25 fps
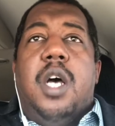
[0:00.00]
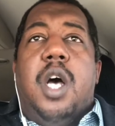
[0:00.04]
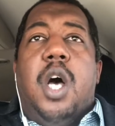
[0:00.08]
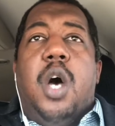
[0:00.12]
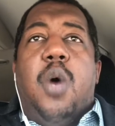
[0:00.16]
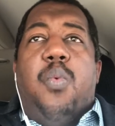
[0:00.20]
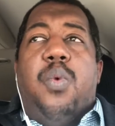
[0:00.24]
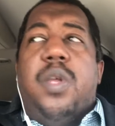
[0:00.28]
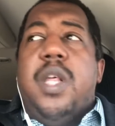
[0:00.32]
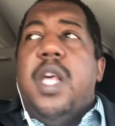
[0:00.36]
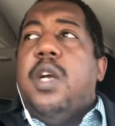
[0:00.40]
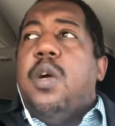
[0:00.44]

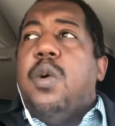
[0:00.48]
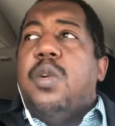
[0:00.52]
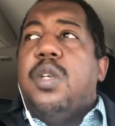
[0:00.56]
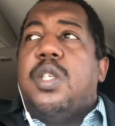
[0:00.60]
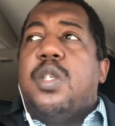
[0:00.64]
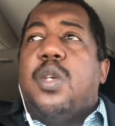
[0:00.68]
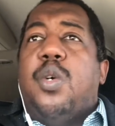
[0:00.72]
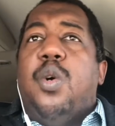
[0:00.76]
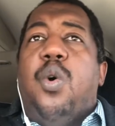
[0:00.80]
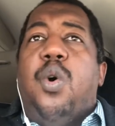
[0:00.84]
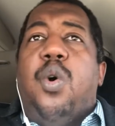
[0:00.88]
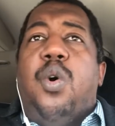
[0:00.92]
When they go to
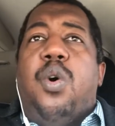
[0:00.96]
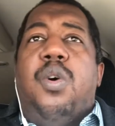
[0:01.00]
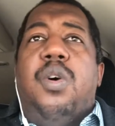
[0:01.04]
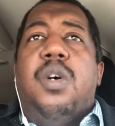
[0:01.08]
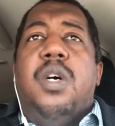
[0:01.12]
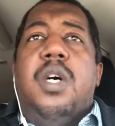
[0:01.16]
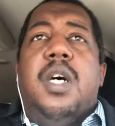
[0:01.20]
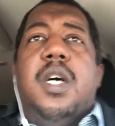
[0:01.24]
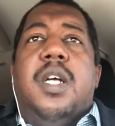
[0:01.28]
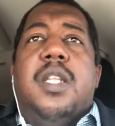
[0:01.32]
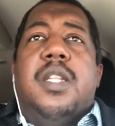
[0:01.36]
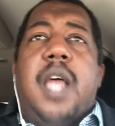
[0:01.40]
school,
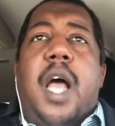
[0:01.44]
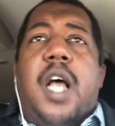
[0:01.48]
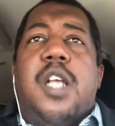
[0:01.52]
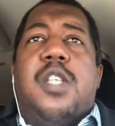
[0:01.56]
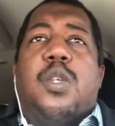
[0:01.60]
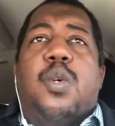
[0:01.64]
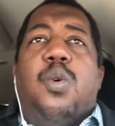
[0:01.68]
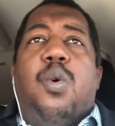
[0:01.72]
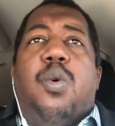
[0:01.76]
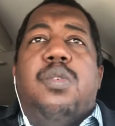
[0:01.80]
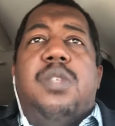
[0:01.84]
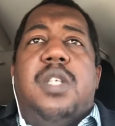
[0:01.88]
that
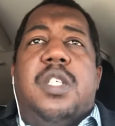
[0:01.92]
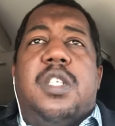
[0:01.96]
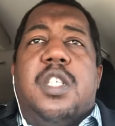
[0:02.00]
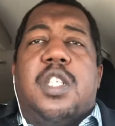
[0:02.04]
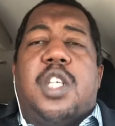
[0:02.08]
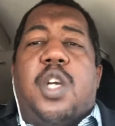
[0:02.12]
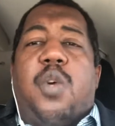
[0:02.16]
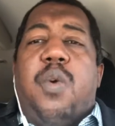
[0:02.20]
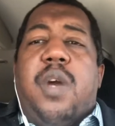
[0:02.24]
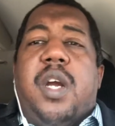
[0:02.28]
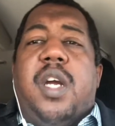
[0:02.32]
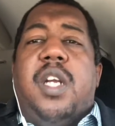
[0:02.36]
school district's
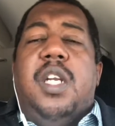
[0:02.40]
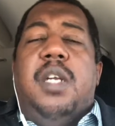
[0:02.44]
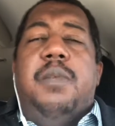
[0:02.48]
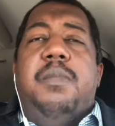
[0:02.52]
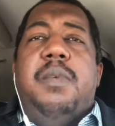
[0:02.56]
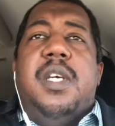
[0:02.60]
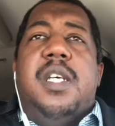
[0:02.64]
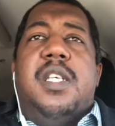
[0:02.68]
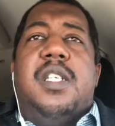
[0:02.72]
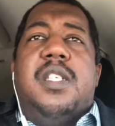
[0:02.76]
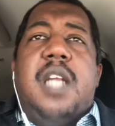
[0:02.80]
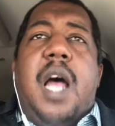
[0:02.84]
curriculum
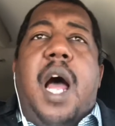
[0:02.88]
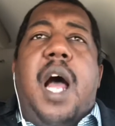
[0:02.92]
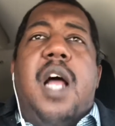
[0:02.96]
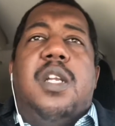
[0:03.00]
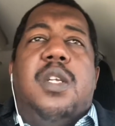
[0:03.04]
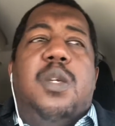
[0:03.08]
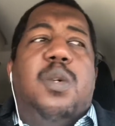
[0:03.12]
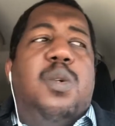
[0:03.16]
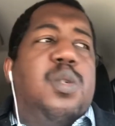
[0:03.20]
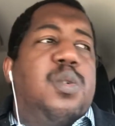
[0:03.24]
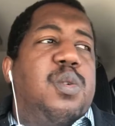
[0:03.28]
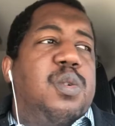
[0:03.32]
is not
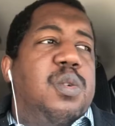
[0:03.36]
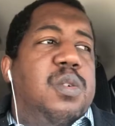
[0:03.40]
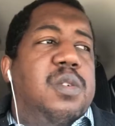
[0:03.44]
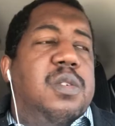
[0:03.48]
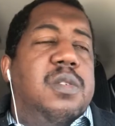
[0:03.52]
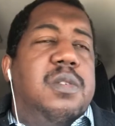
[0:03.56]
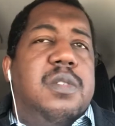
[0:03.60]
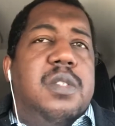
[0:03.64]
neutral.